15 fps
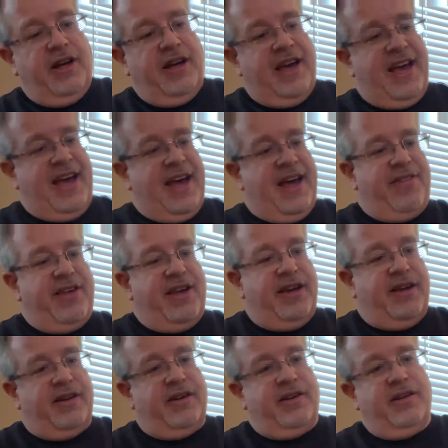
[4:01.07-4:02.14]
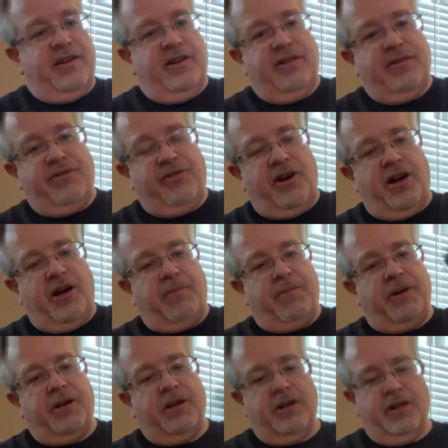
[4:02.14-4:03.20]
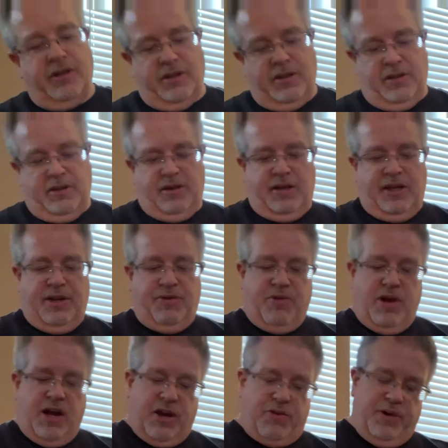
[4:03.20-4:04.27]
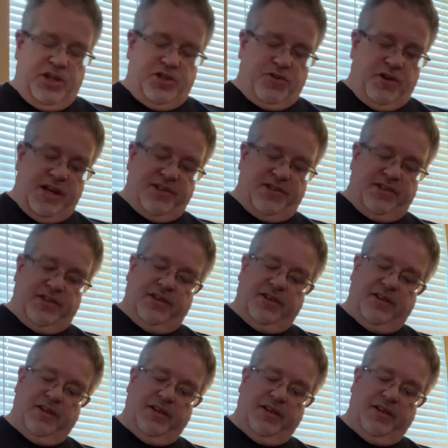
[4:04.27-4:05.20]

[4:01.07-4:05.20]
And then from In Rock We Trust,